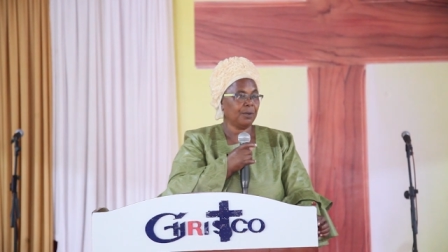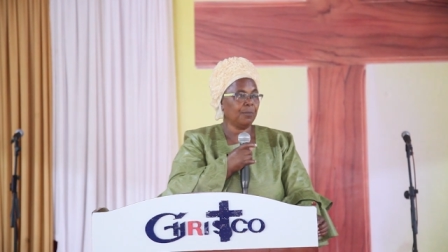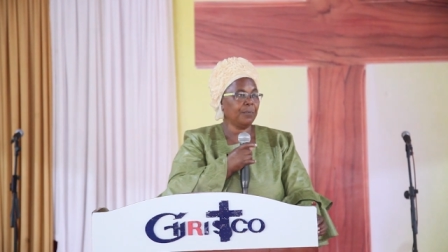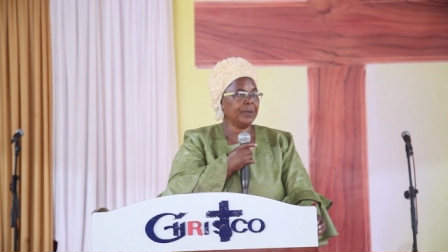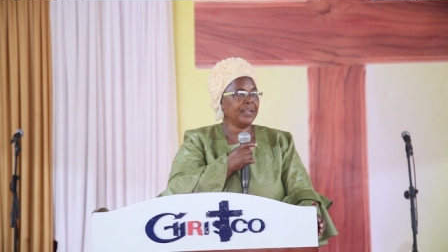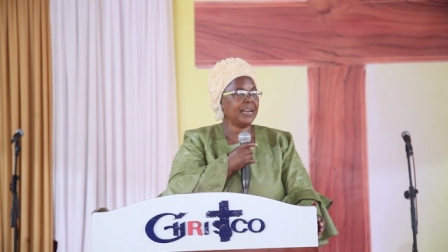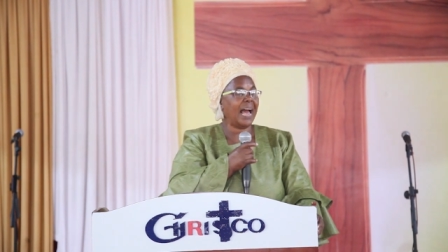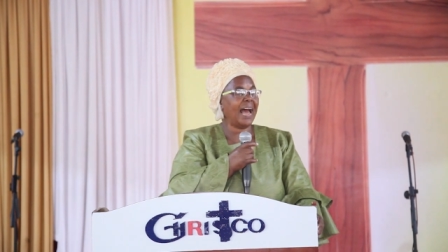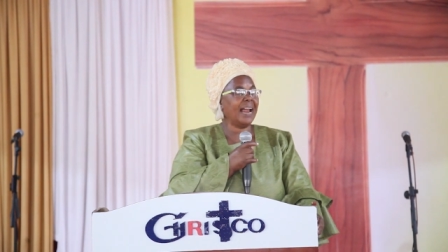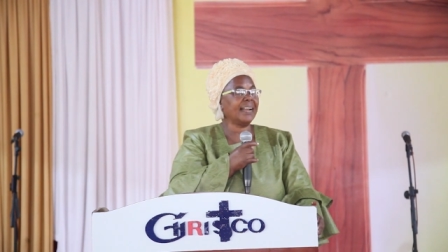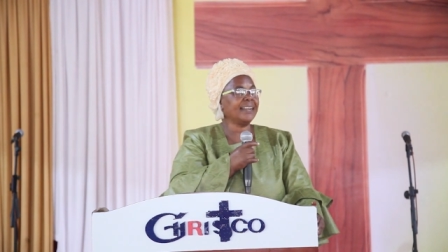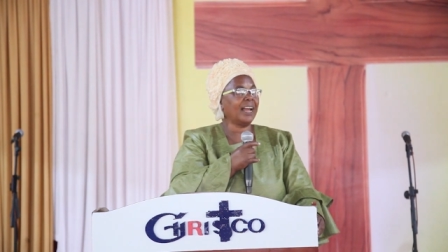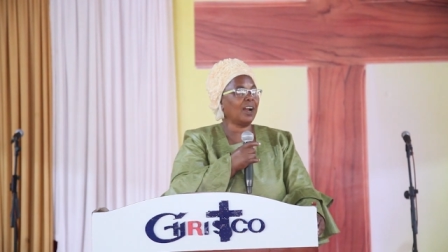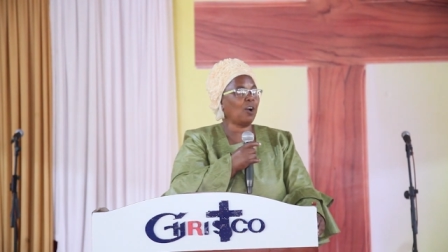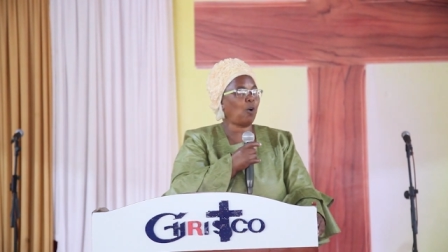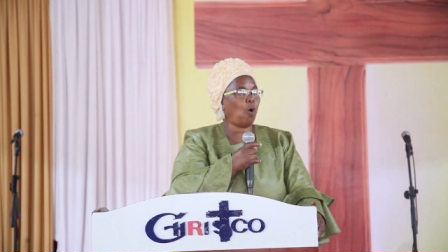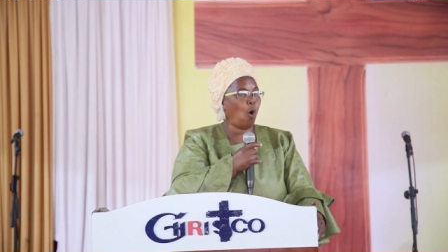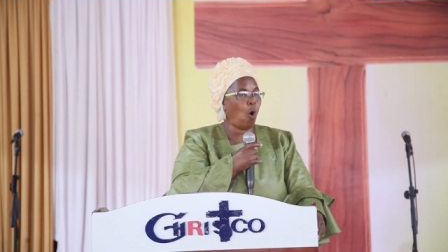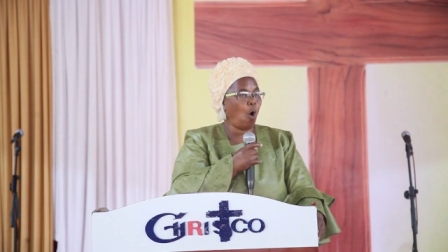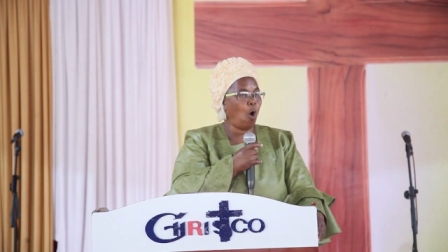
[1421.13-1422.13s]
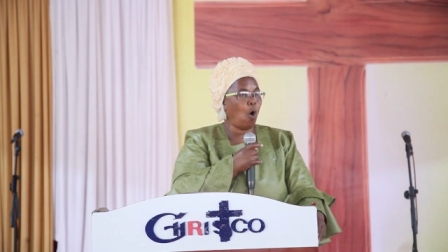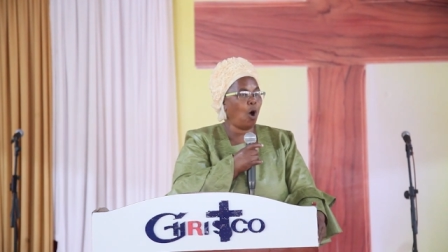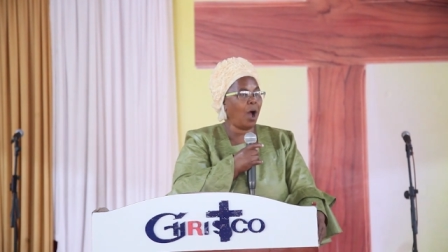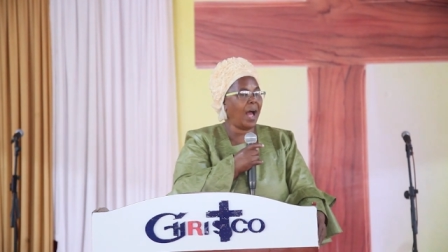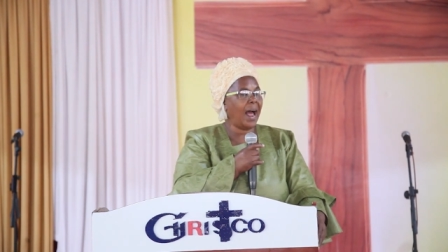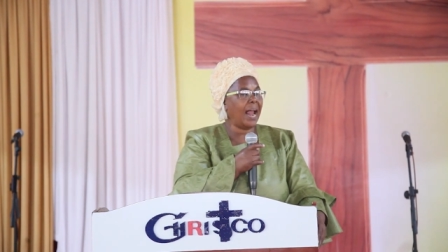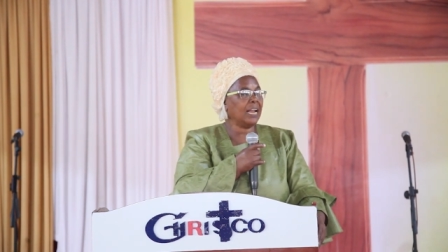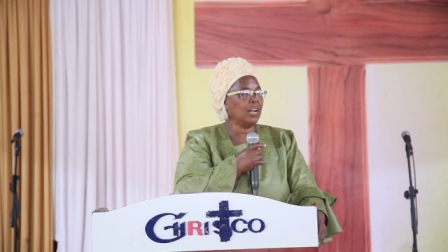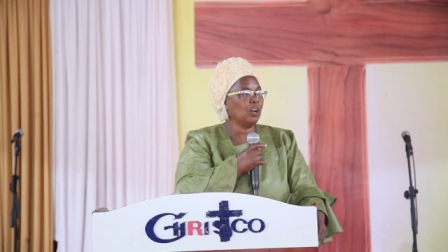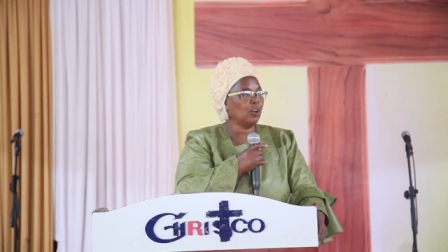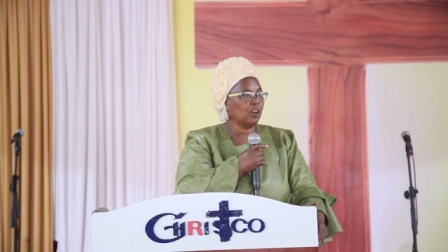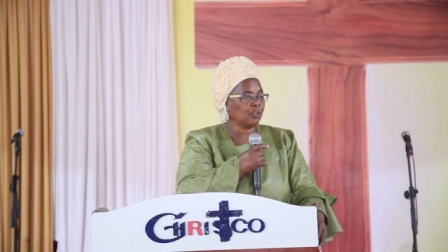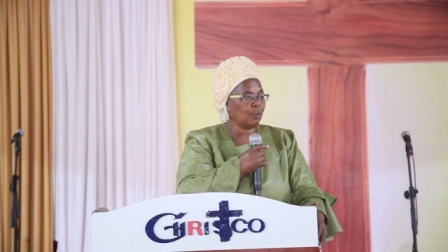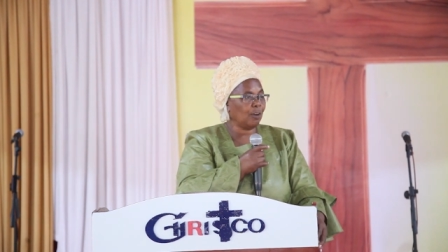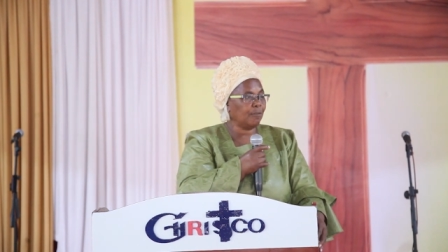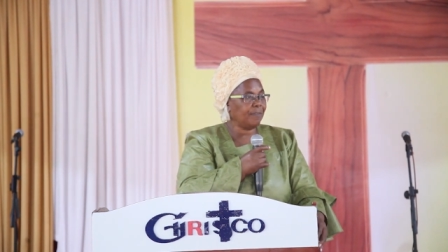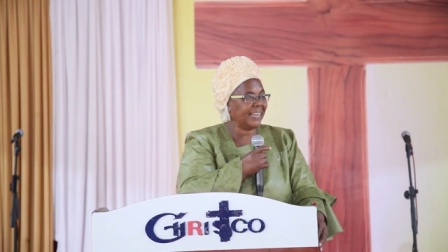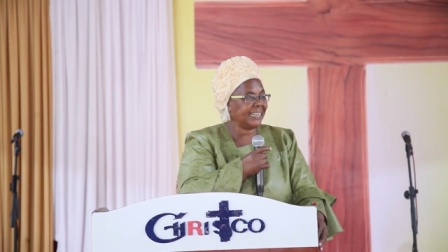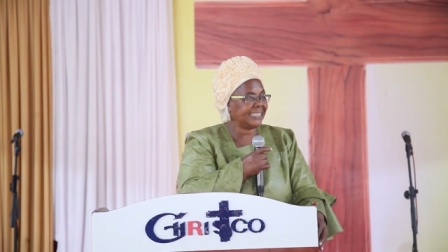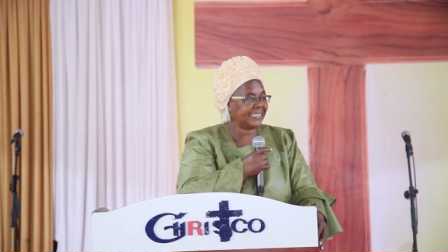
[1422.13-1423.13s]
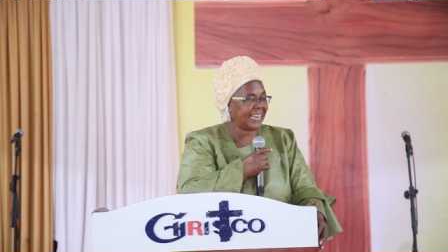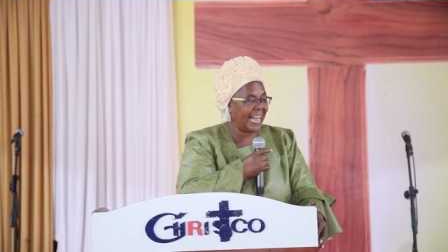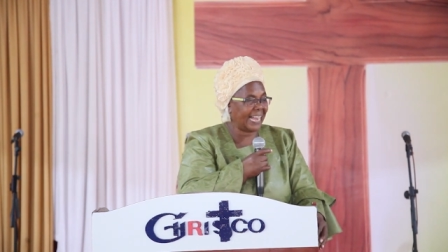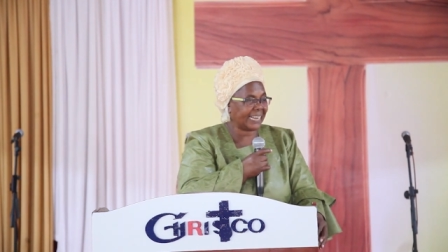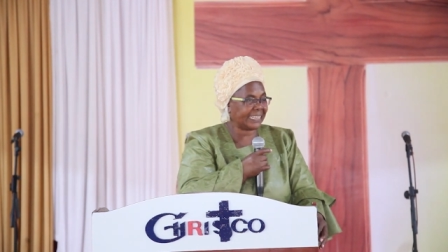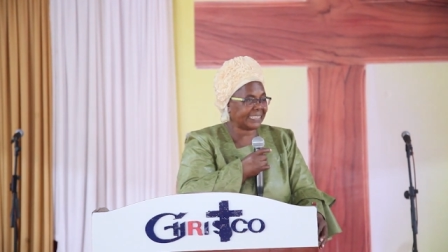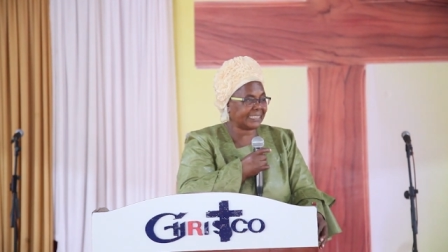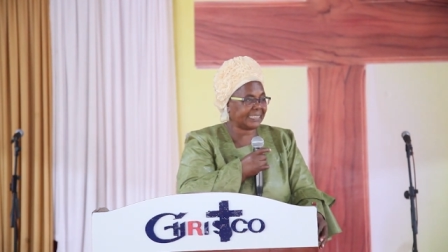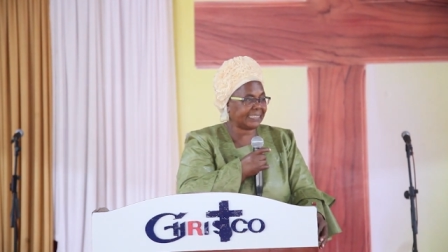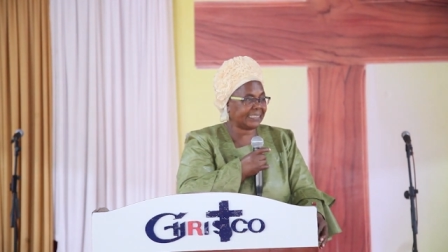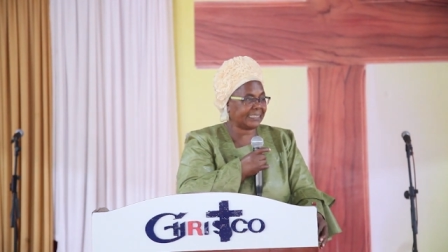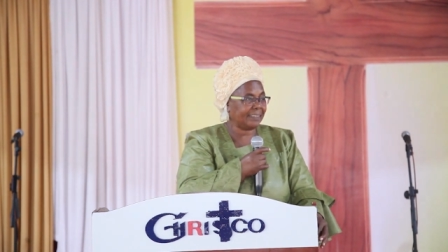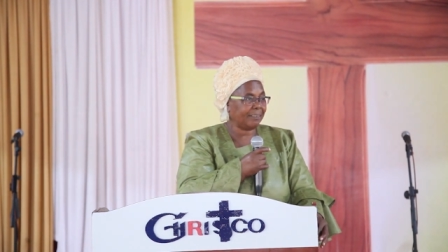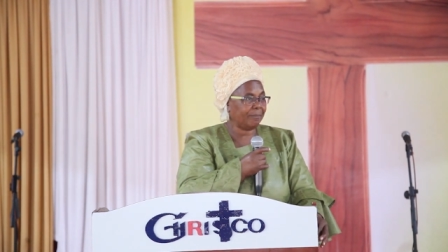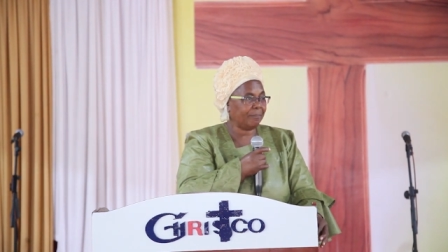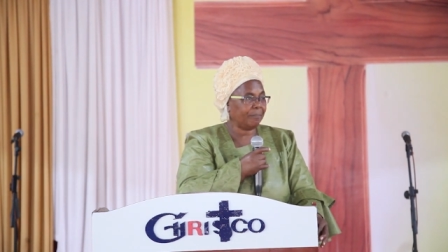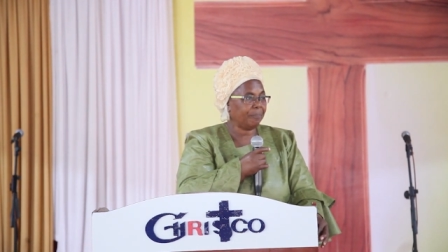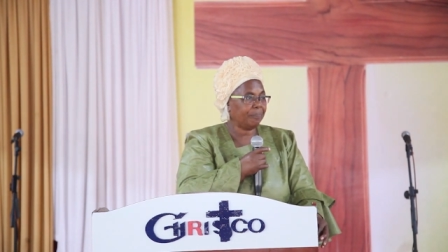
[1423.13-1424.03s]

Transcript: will undergo a lot of attacks,